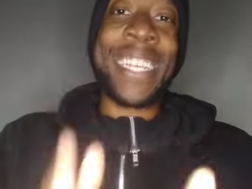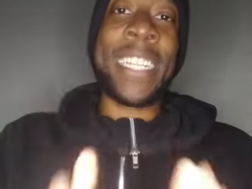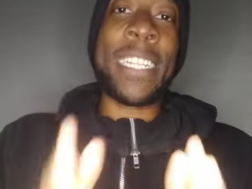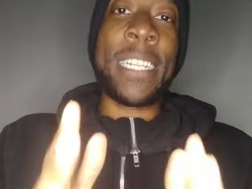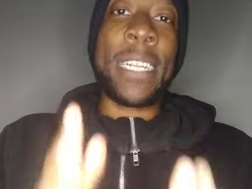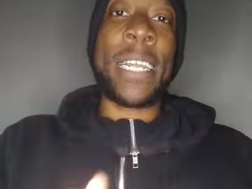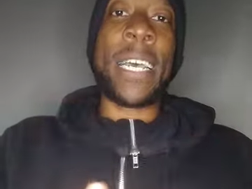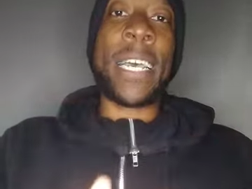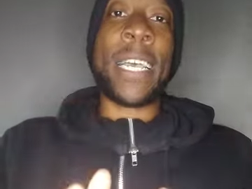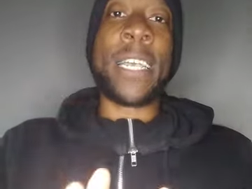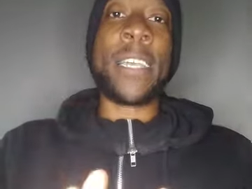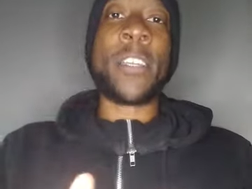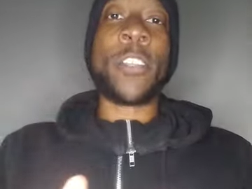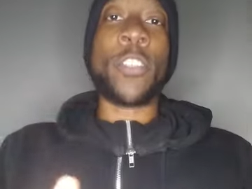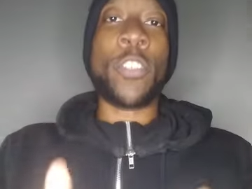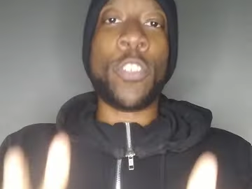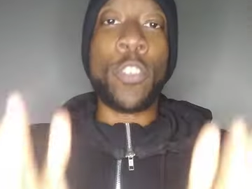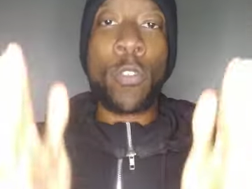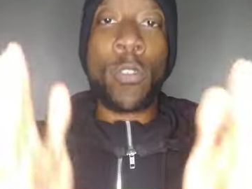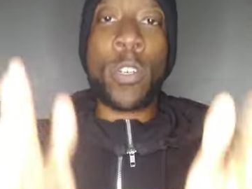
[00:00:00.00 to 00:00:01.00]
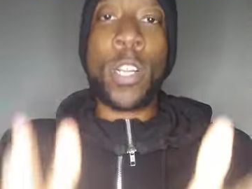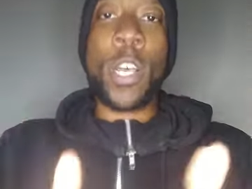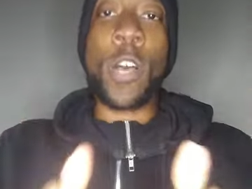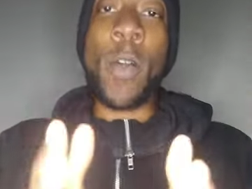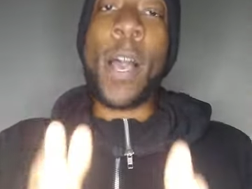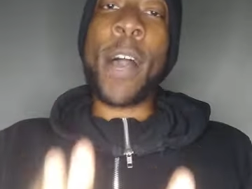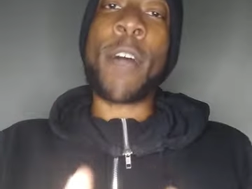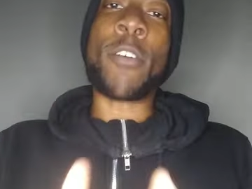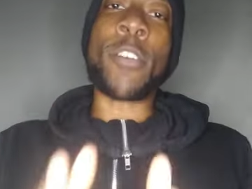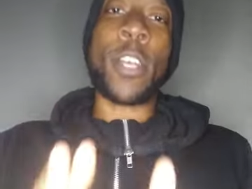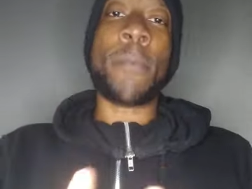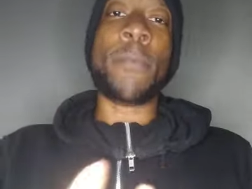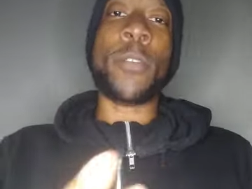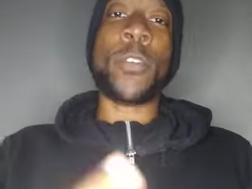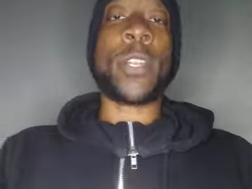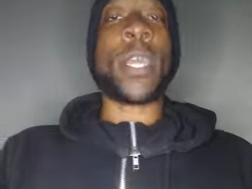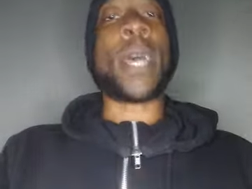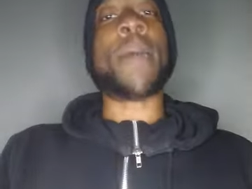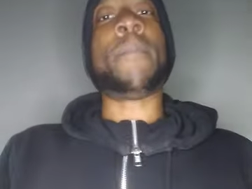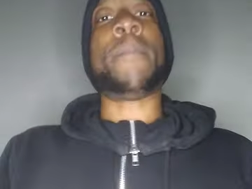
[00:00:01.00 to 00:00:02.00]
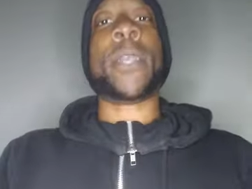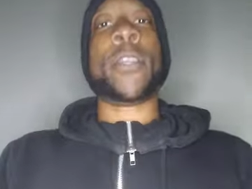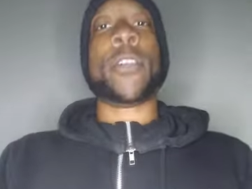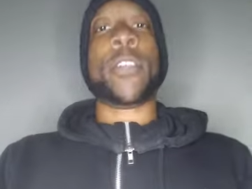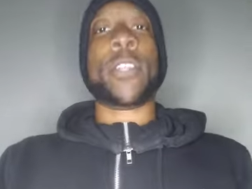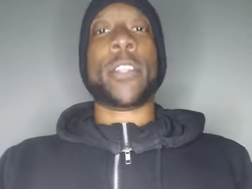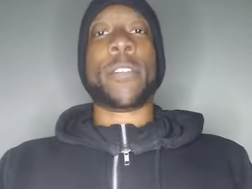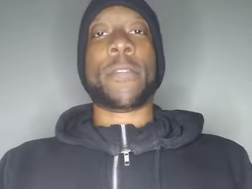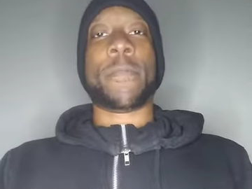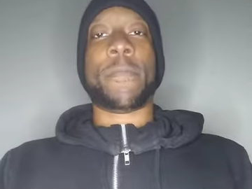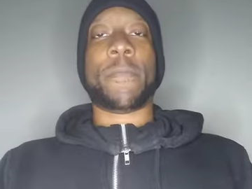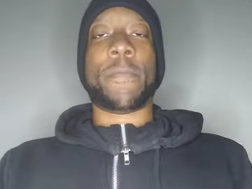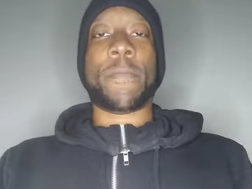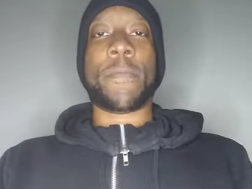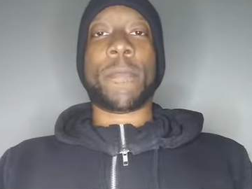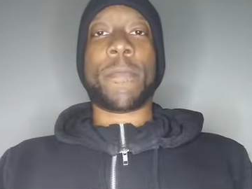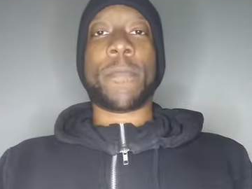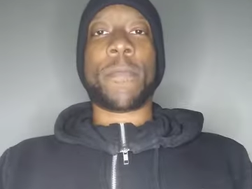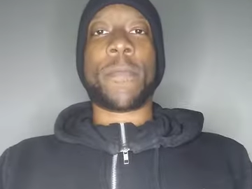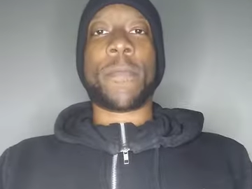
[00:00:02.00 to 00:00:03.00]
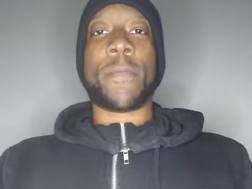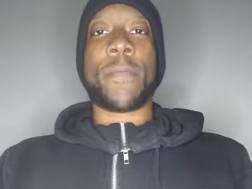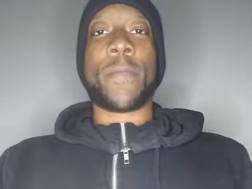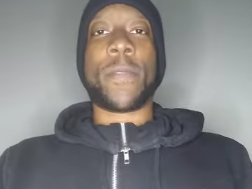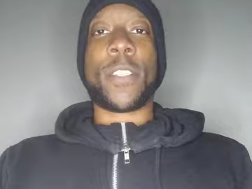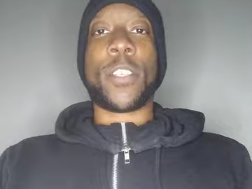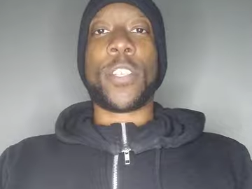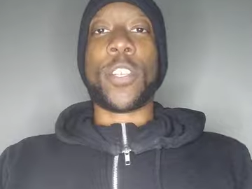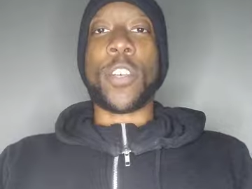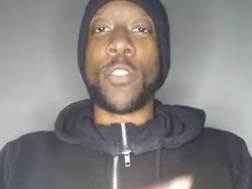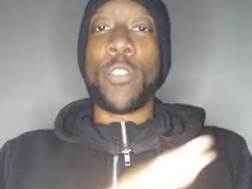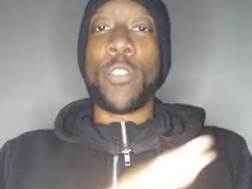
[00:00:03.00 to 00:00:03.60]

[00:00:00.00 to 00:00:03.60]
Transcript: not married. So you shouldn't worry about women or what